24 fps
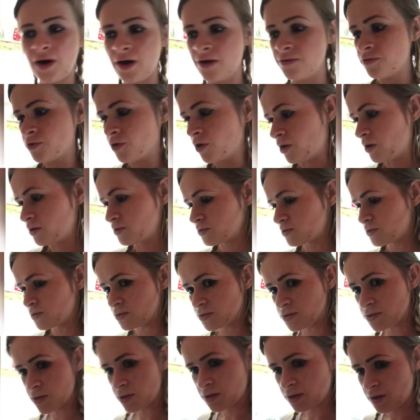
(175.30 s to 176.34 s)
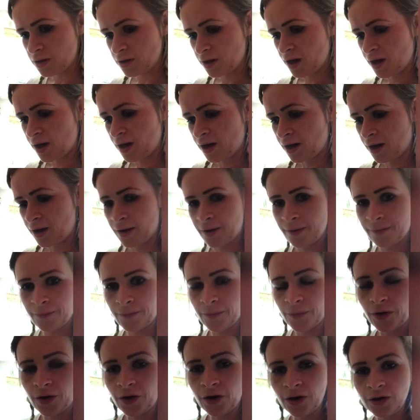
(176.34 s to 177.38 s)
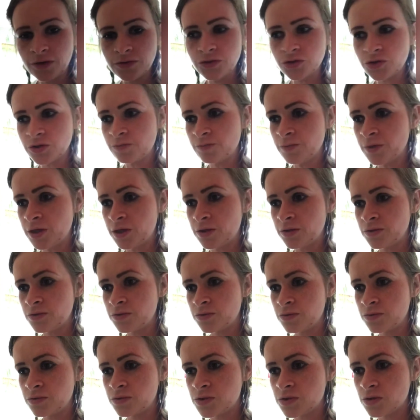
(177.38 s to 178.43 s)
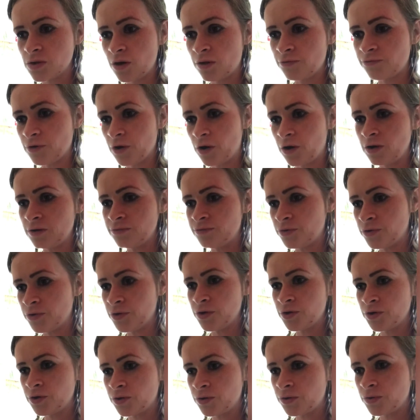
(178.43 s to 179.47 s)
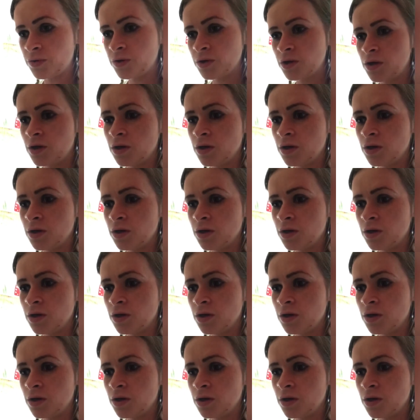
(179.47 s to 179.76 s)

I've got 100 mils of olive oil,